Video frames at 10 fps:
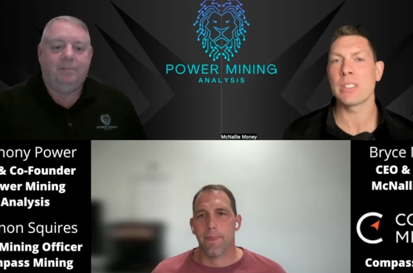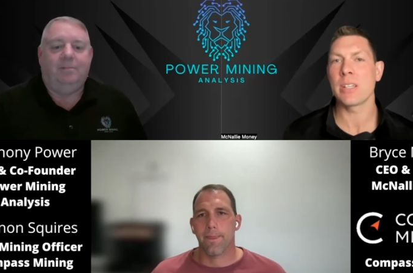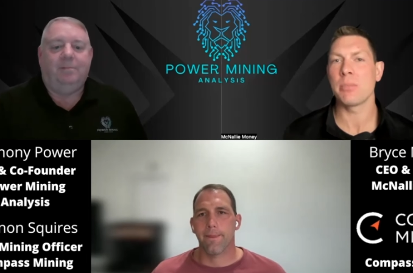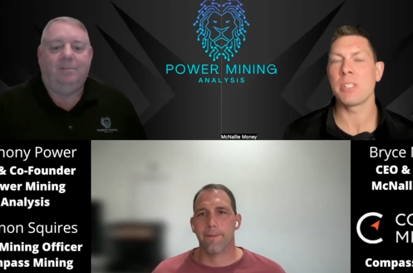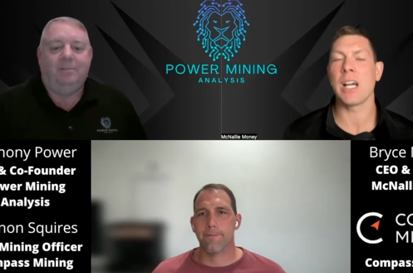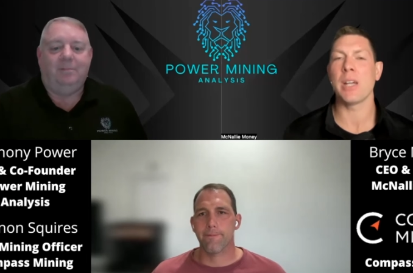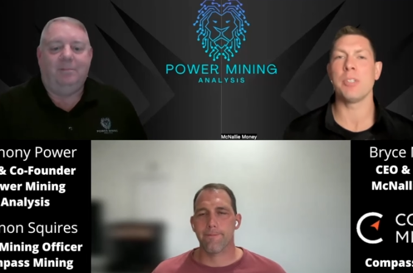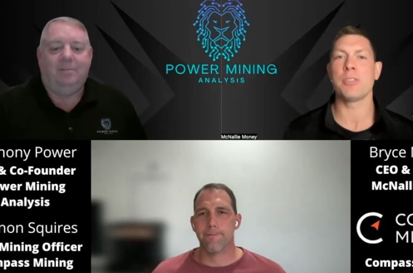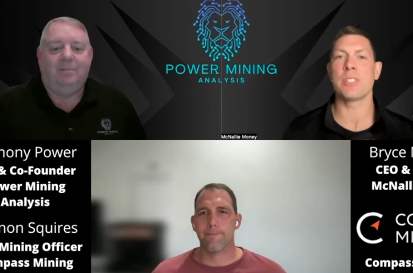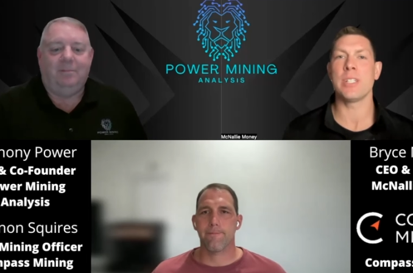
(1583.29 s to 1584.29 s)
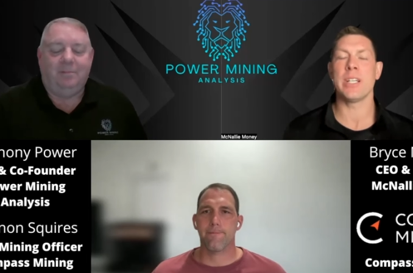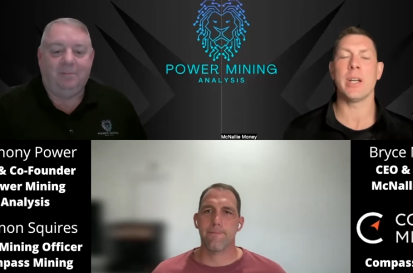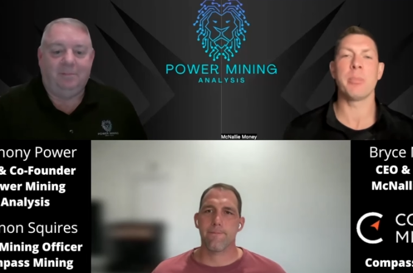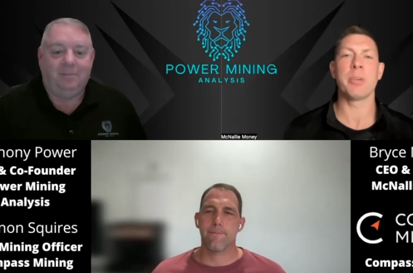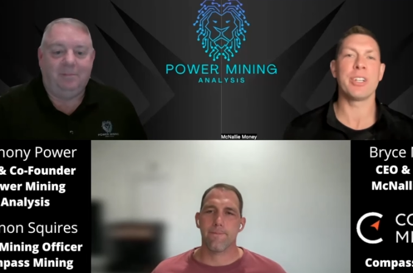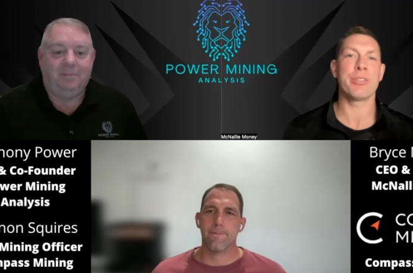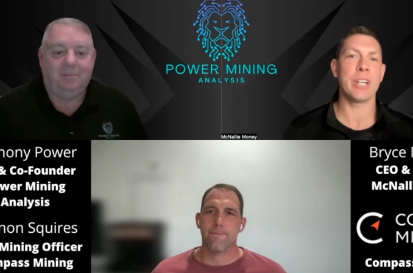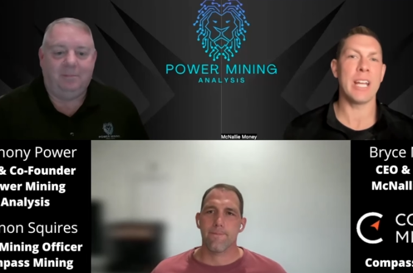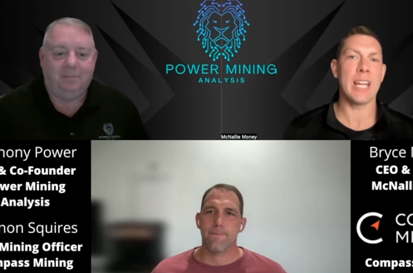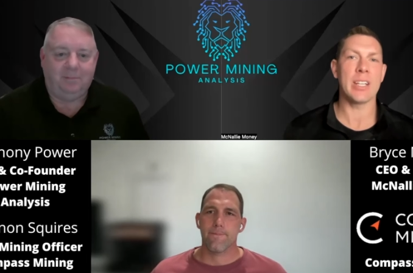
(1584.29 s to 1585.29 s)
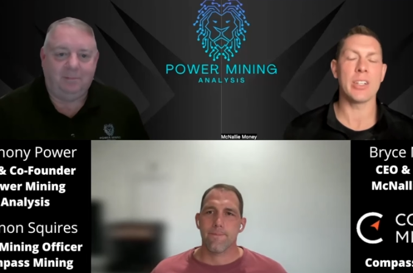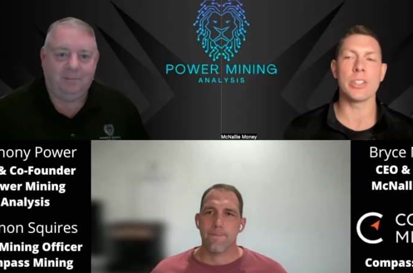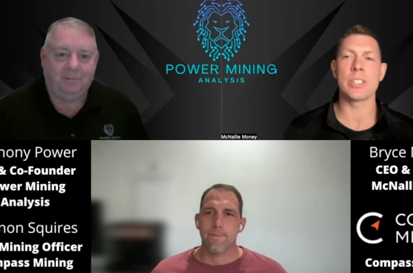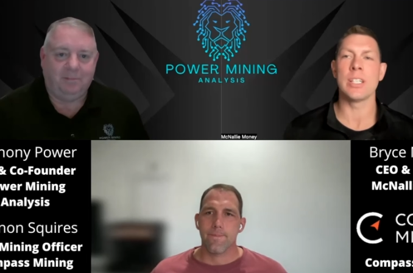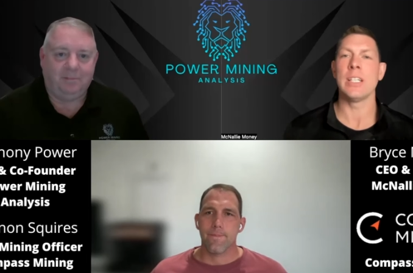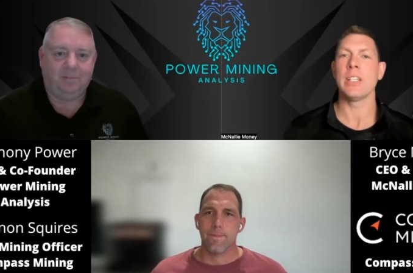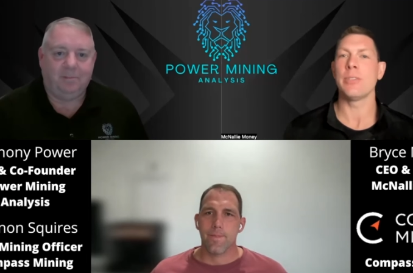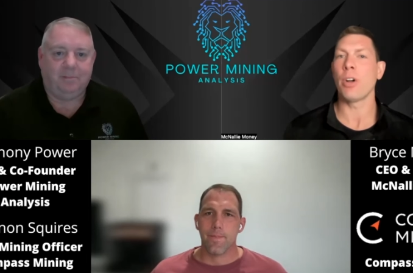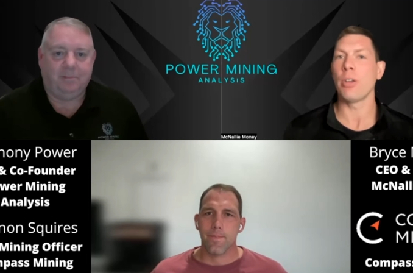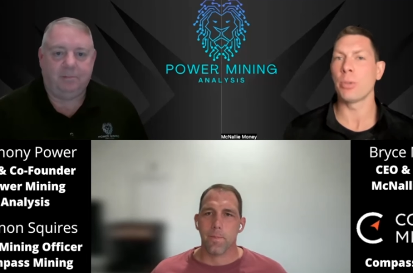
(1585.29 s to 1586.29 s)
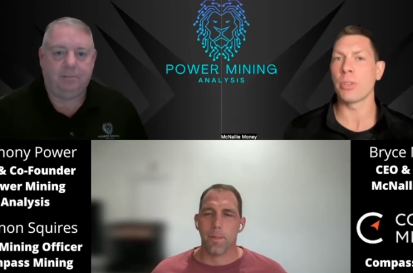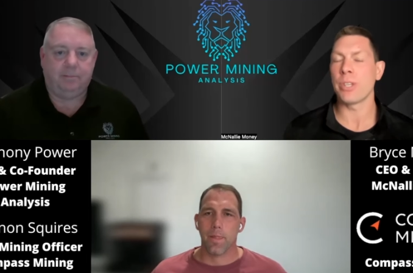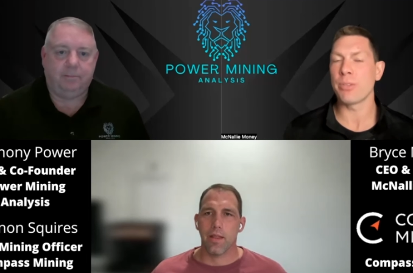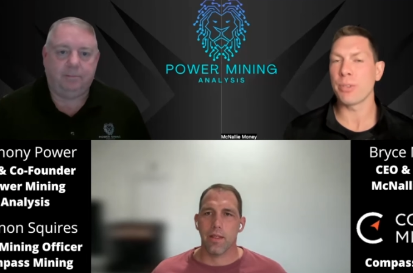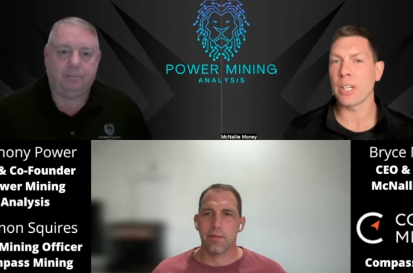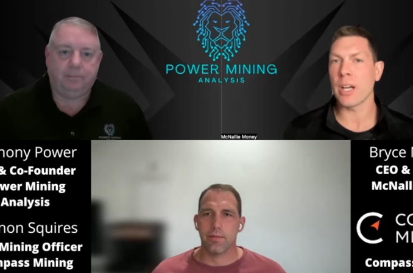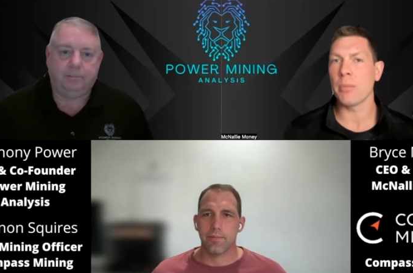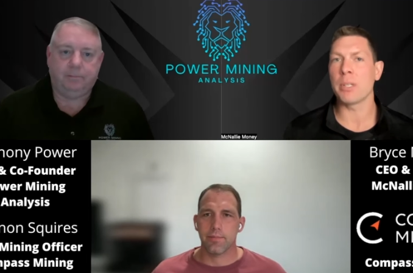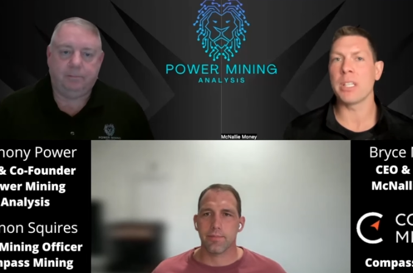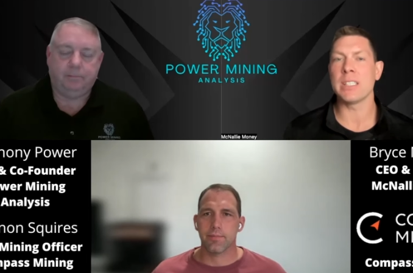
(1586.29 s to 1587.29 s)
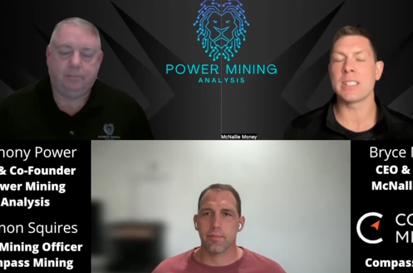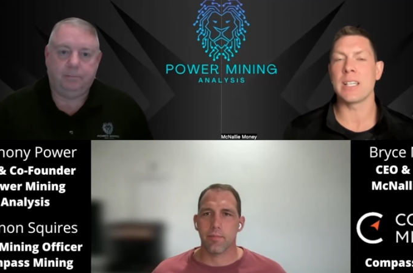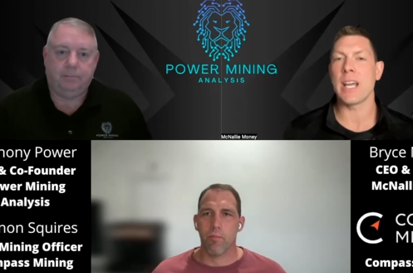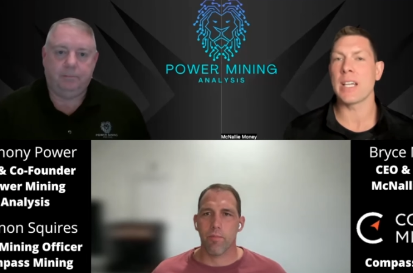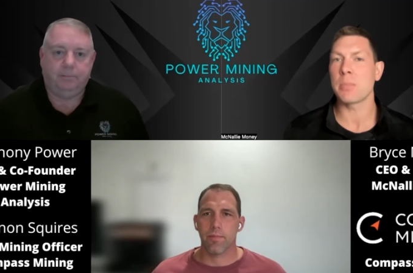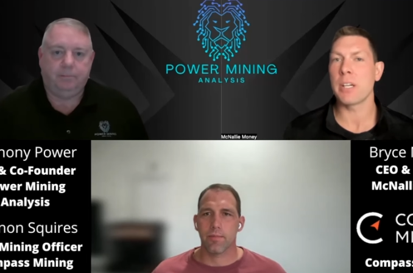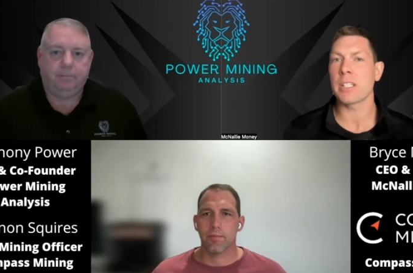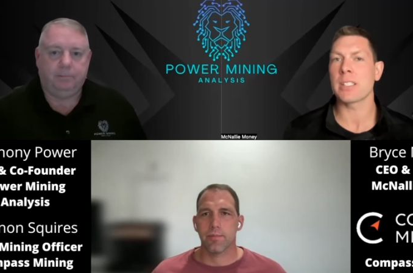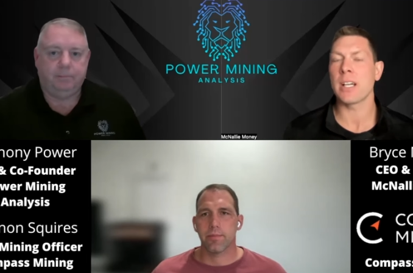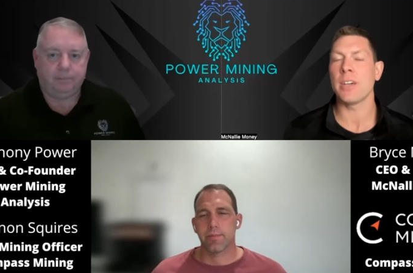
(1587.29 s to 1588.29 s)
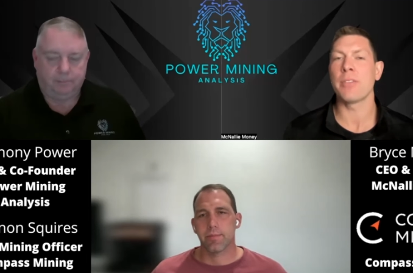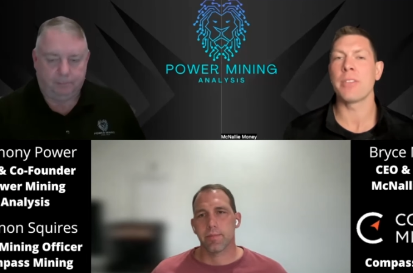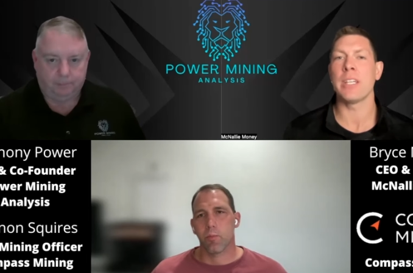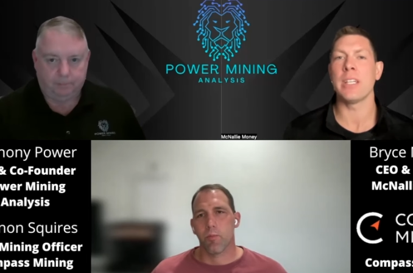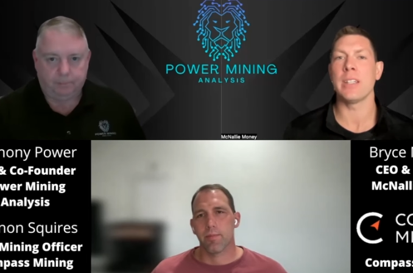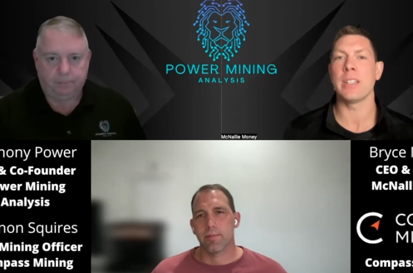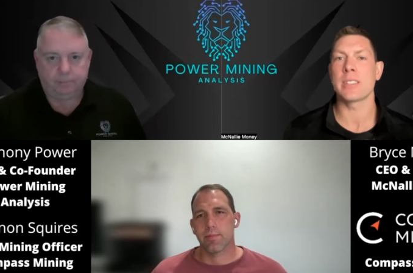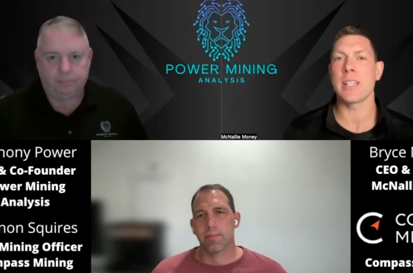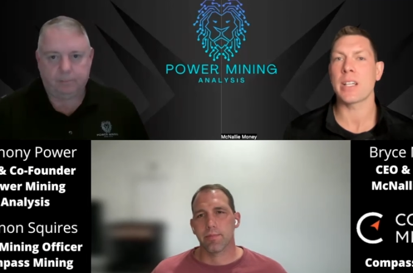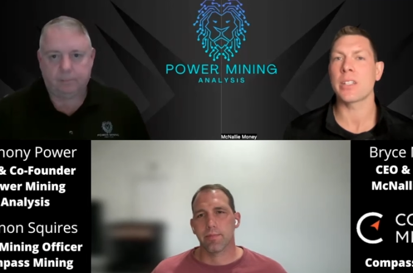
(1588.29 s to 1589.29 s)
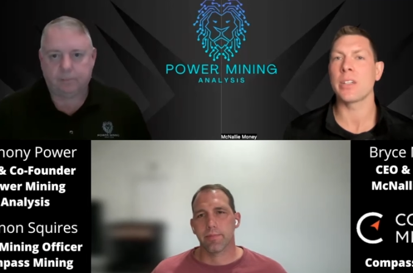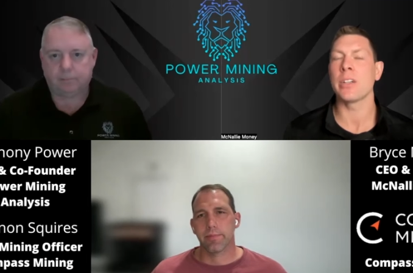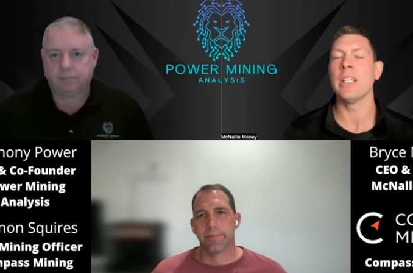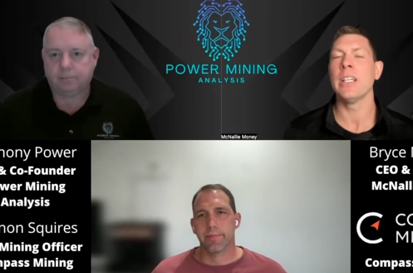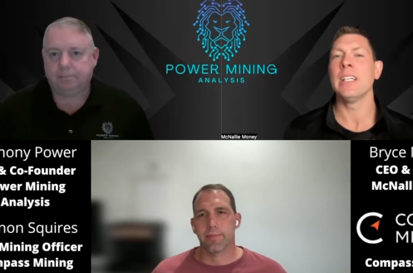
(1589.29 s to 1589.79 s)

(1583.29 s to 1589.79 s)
Speaker 1: some time. You've seen a number of different angles, involved with different companies and aspects of the, the sector.